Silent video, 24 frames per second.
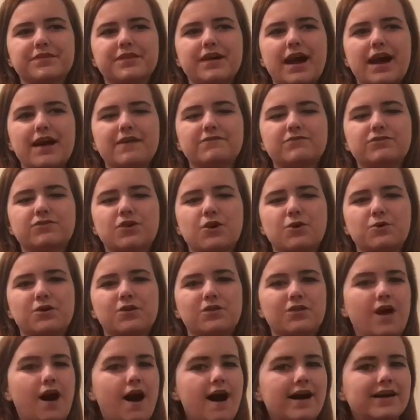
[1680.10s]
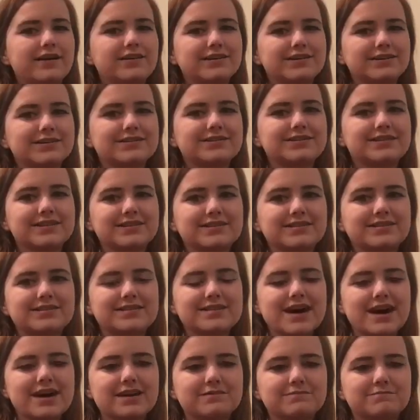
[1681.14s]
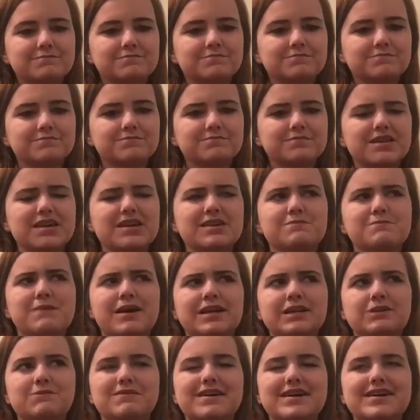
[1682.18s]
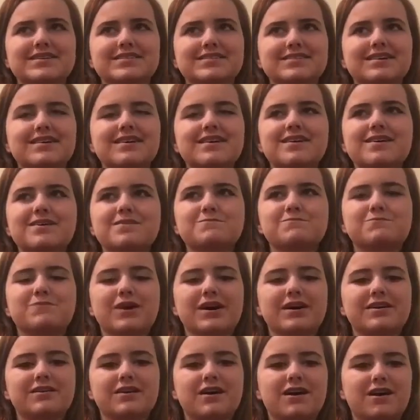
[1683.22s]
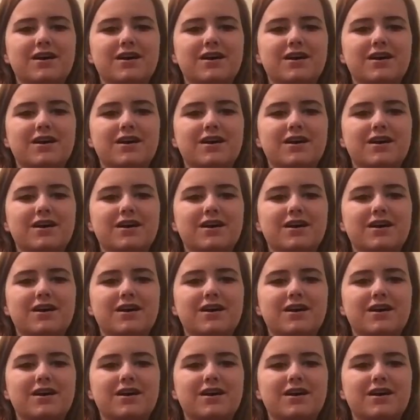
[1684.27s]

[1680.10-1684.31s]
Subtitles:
I've grown a lot since then in many ways, but